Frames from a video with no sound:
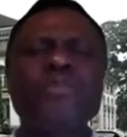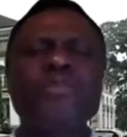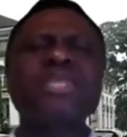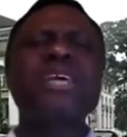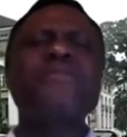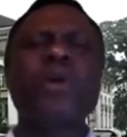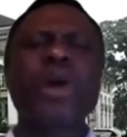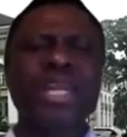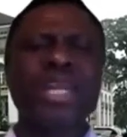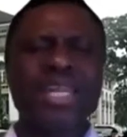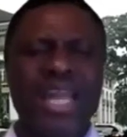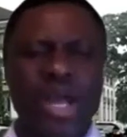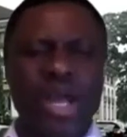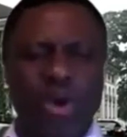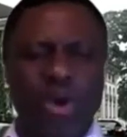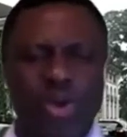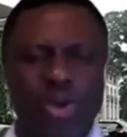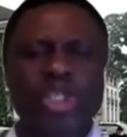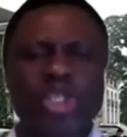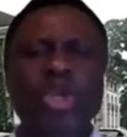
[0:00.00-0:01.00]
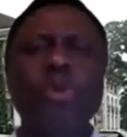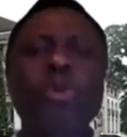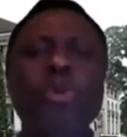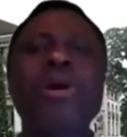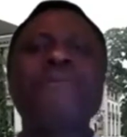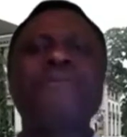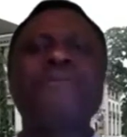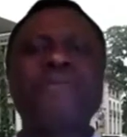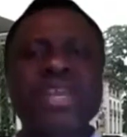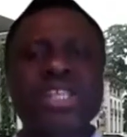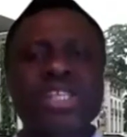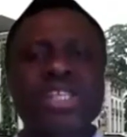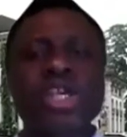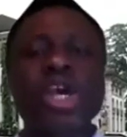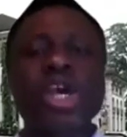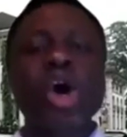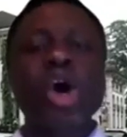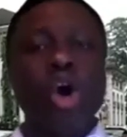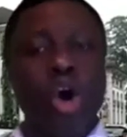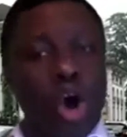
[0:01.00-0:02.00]
there for Canada country, they want fight
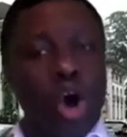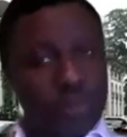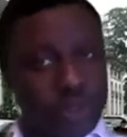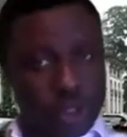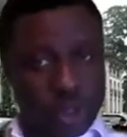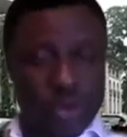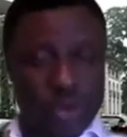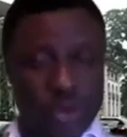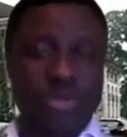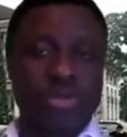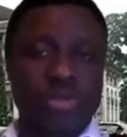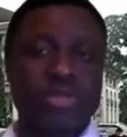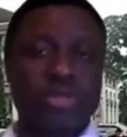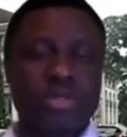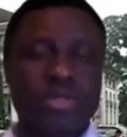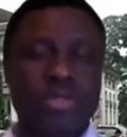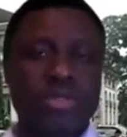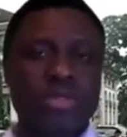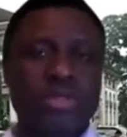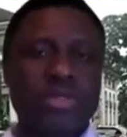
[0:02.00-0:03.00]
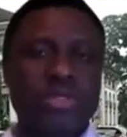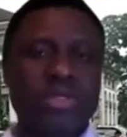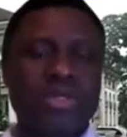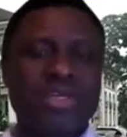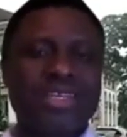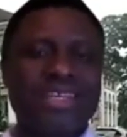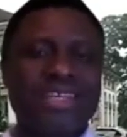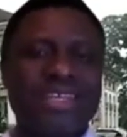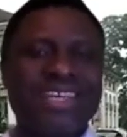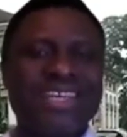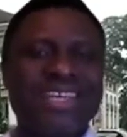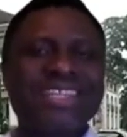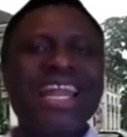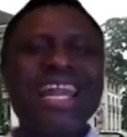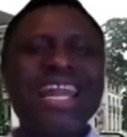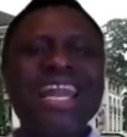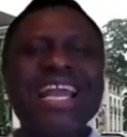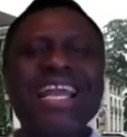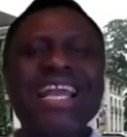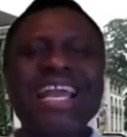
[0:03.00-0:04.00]
corruption.
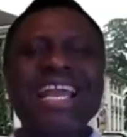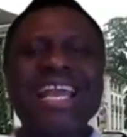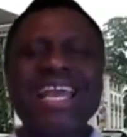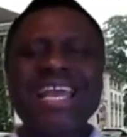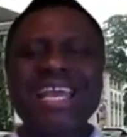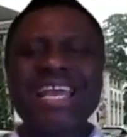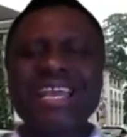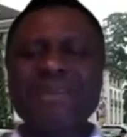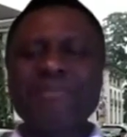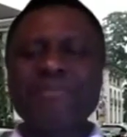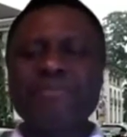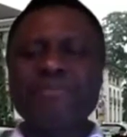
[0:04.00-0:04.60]
Not like a